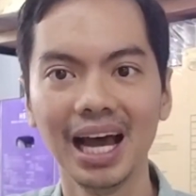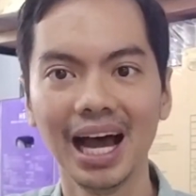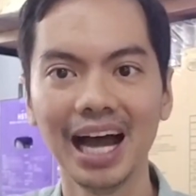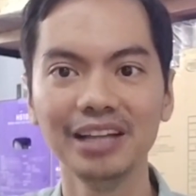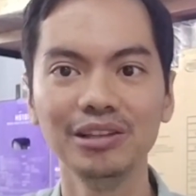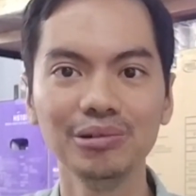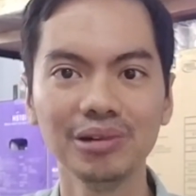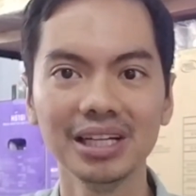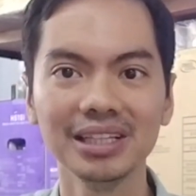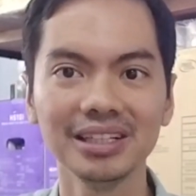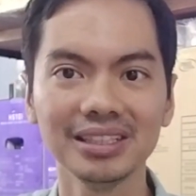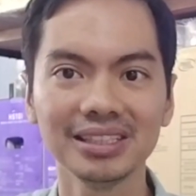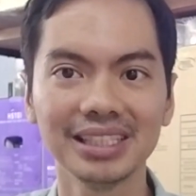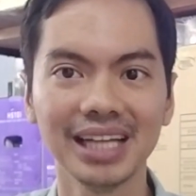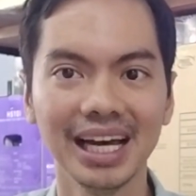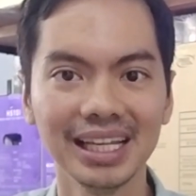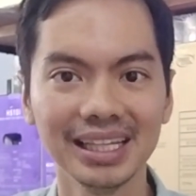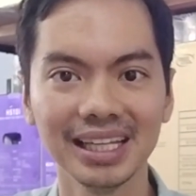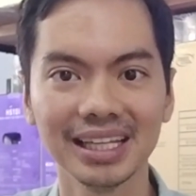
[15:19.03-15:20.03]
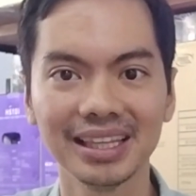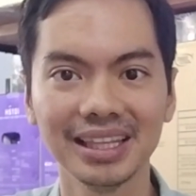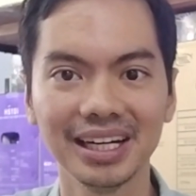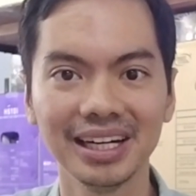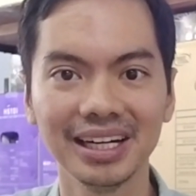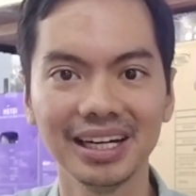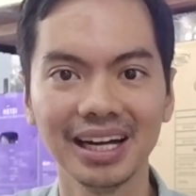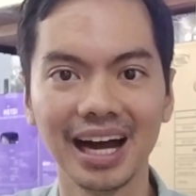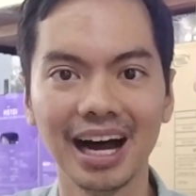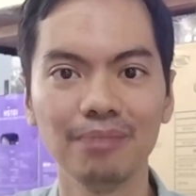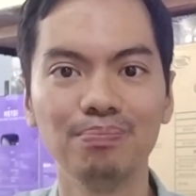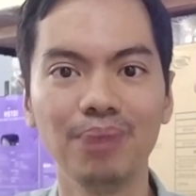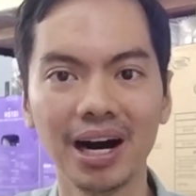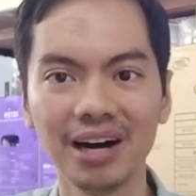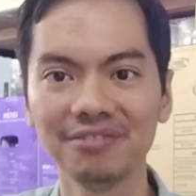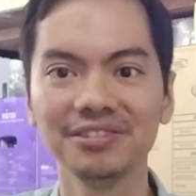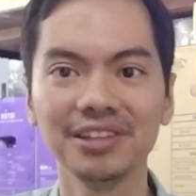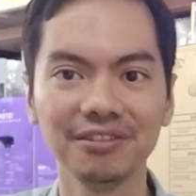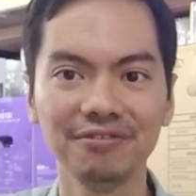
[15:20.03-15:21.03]
I do understand that there
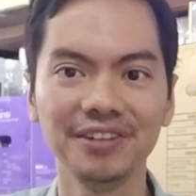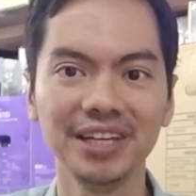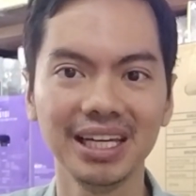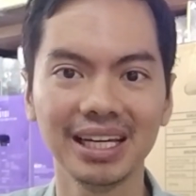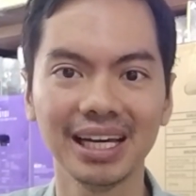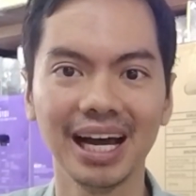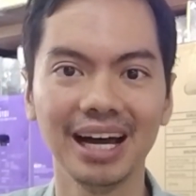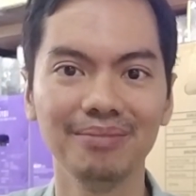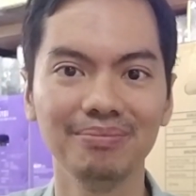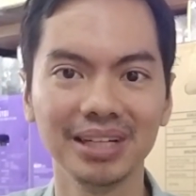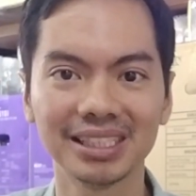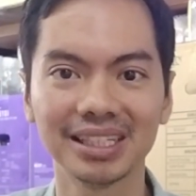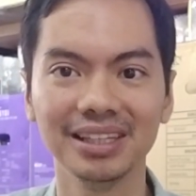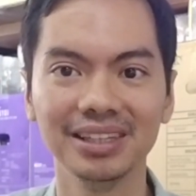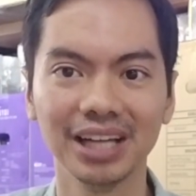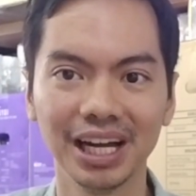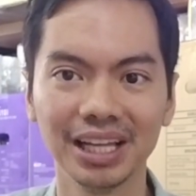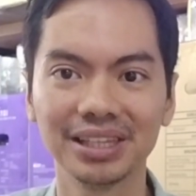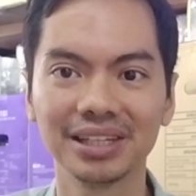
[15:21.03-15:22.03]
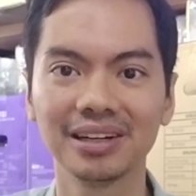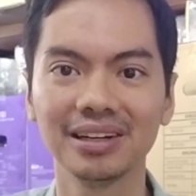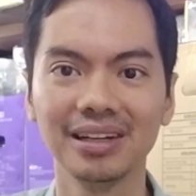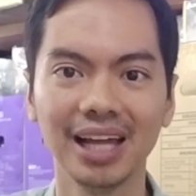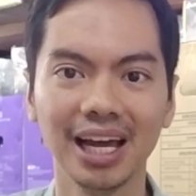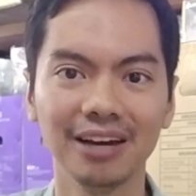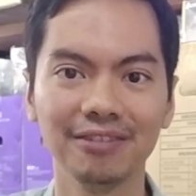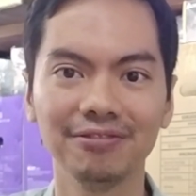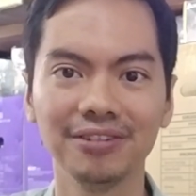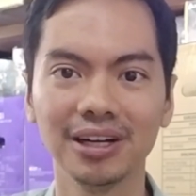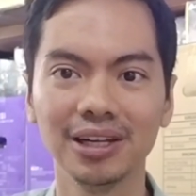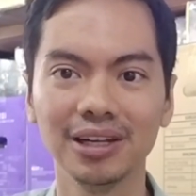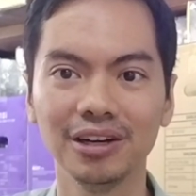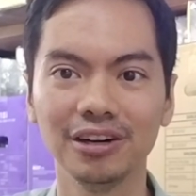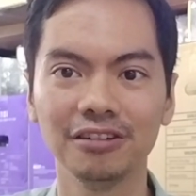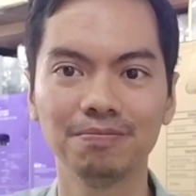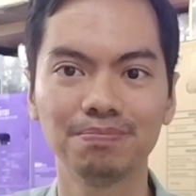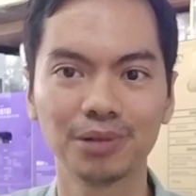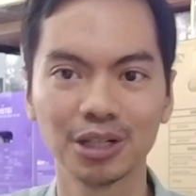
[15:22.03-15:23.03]
above the VKAM is another level
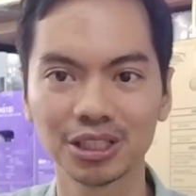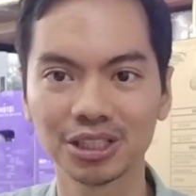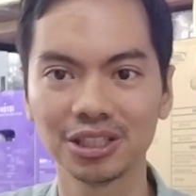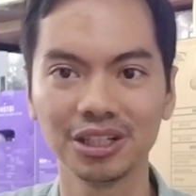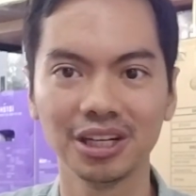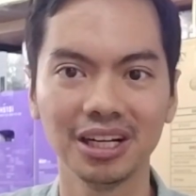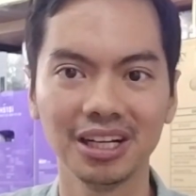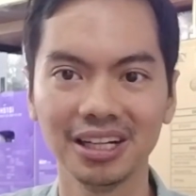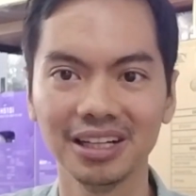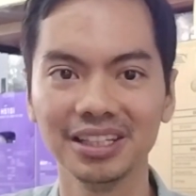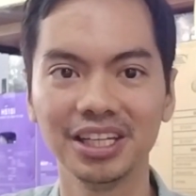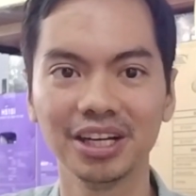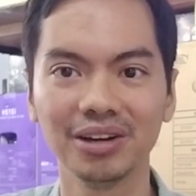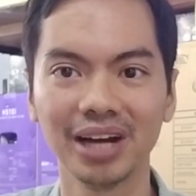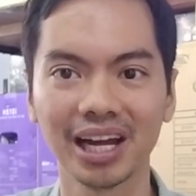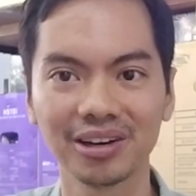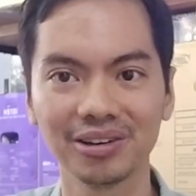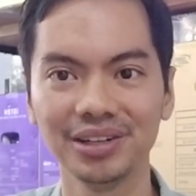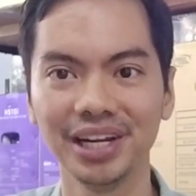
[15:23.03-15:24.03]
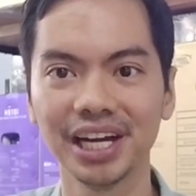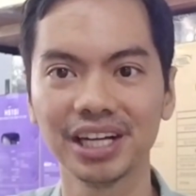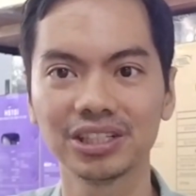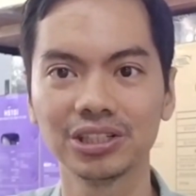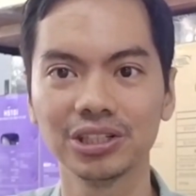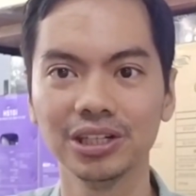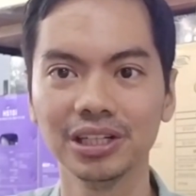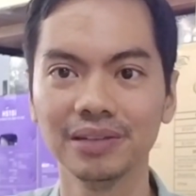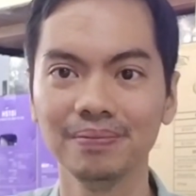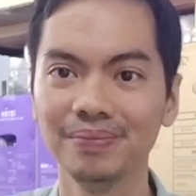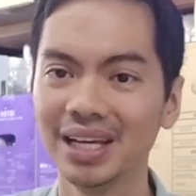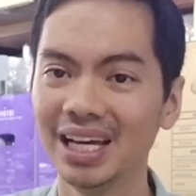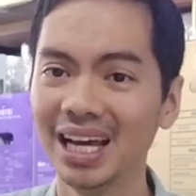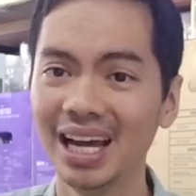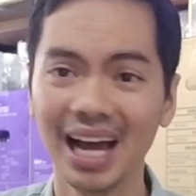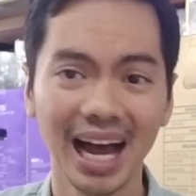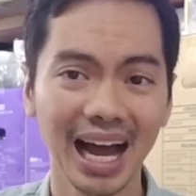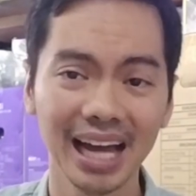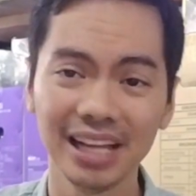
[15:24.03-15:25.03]
of personal direct
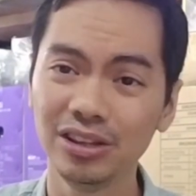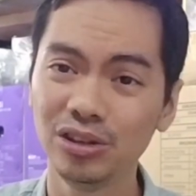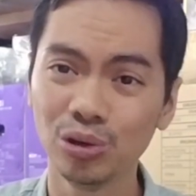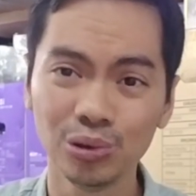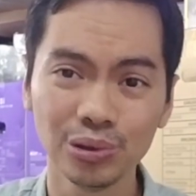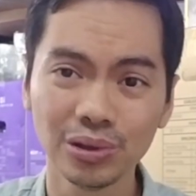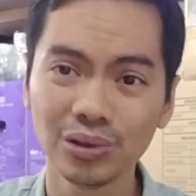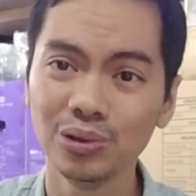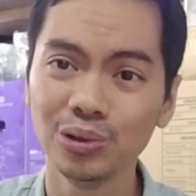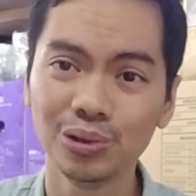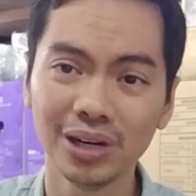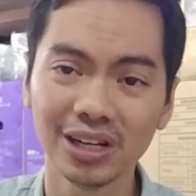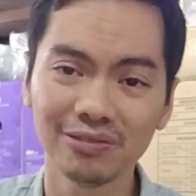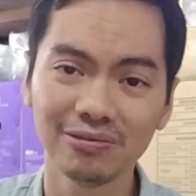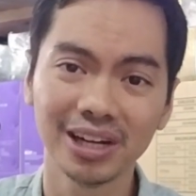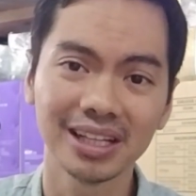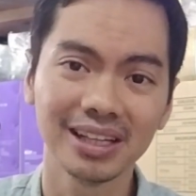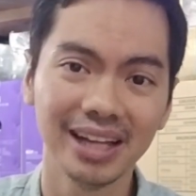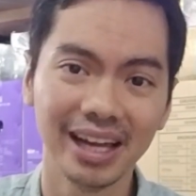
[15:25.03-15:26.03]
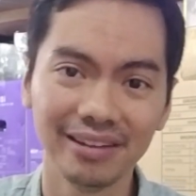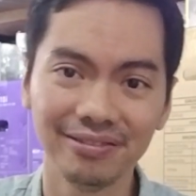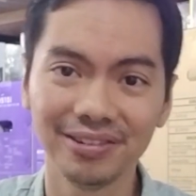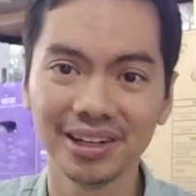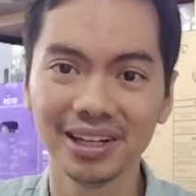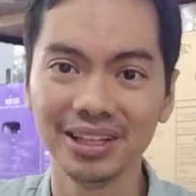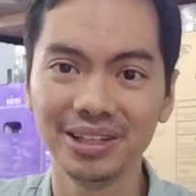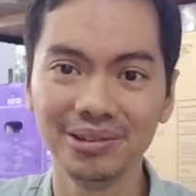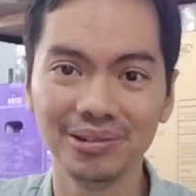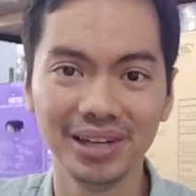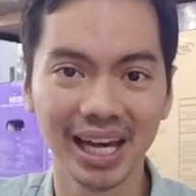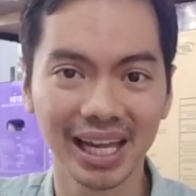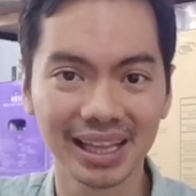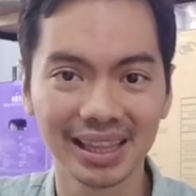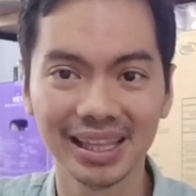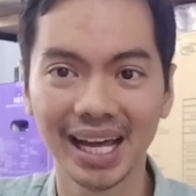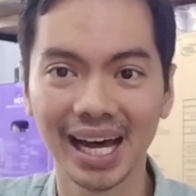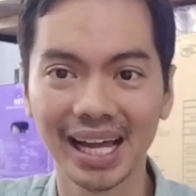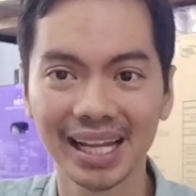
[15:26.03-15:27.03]
connection. I don't know at what level you
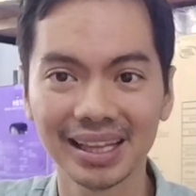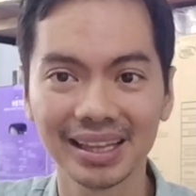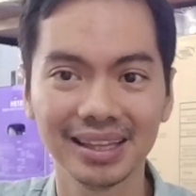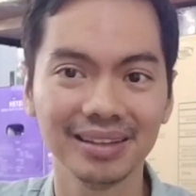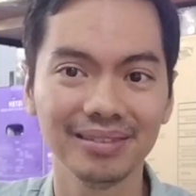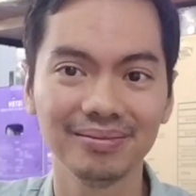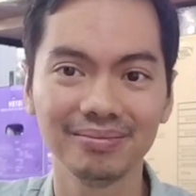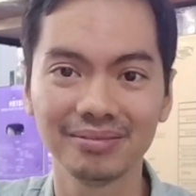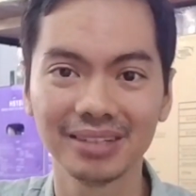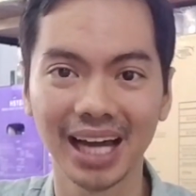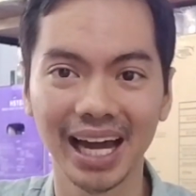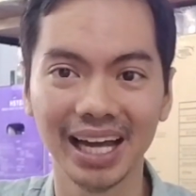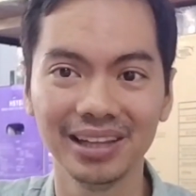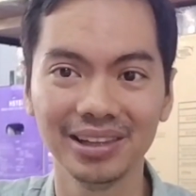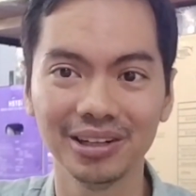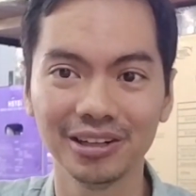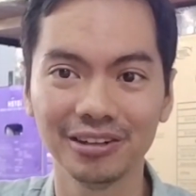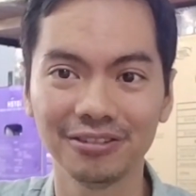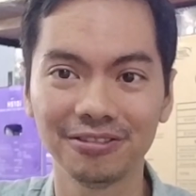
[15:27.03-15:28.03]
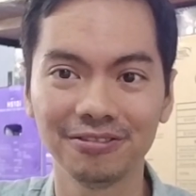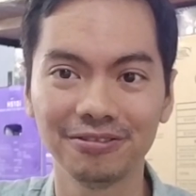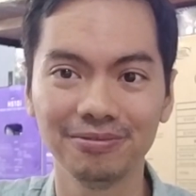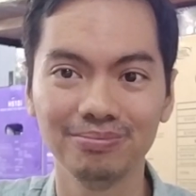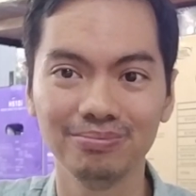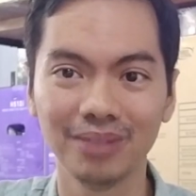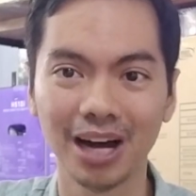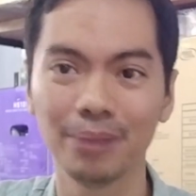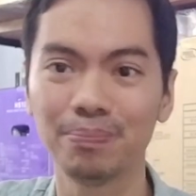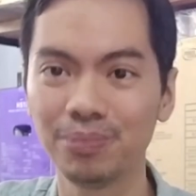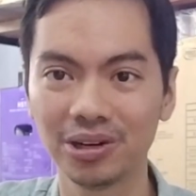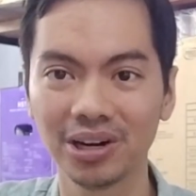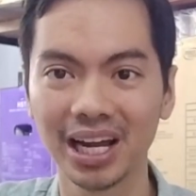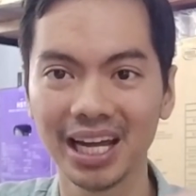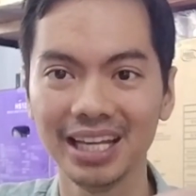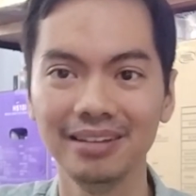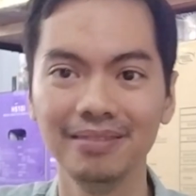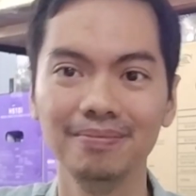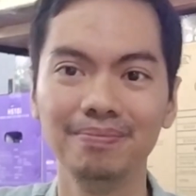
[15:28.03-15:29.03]
get that kind of
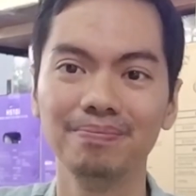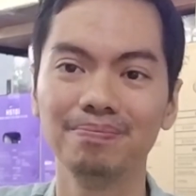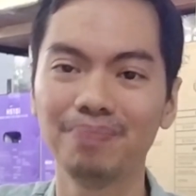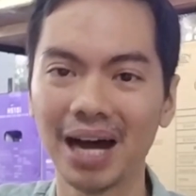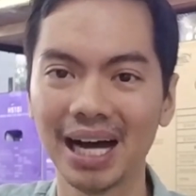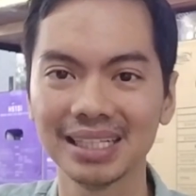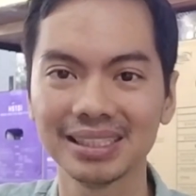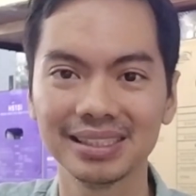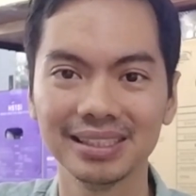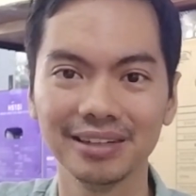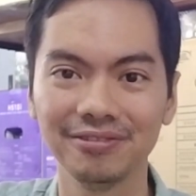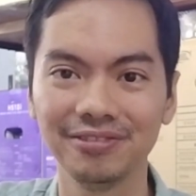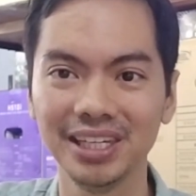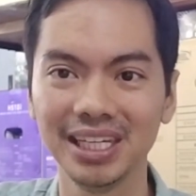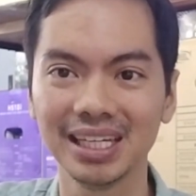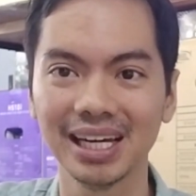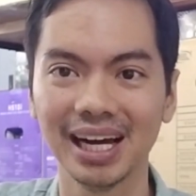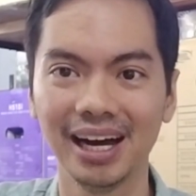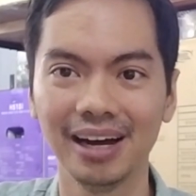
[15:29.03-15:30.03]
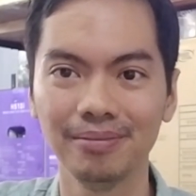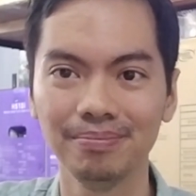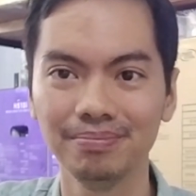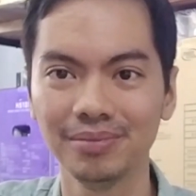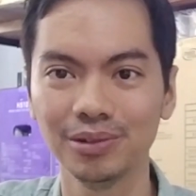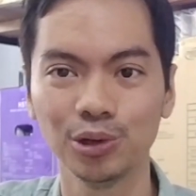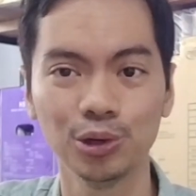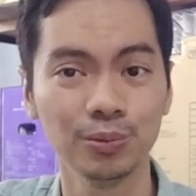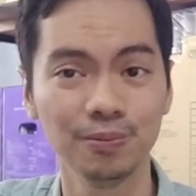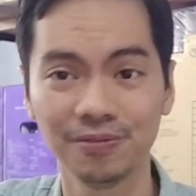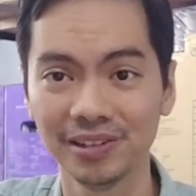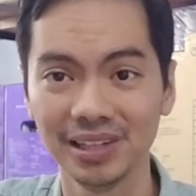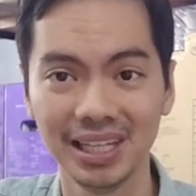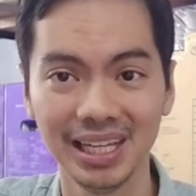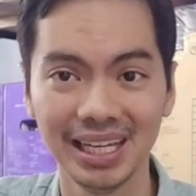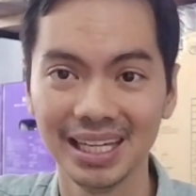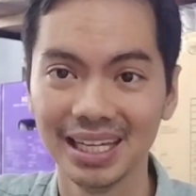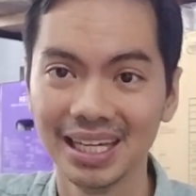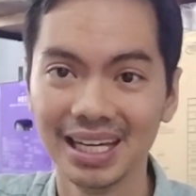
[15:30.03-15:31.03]
upgrade past the VKAM.
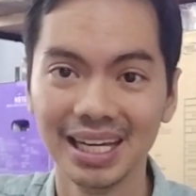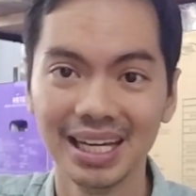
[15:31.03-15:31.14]
Hopefully,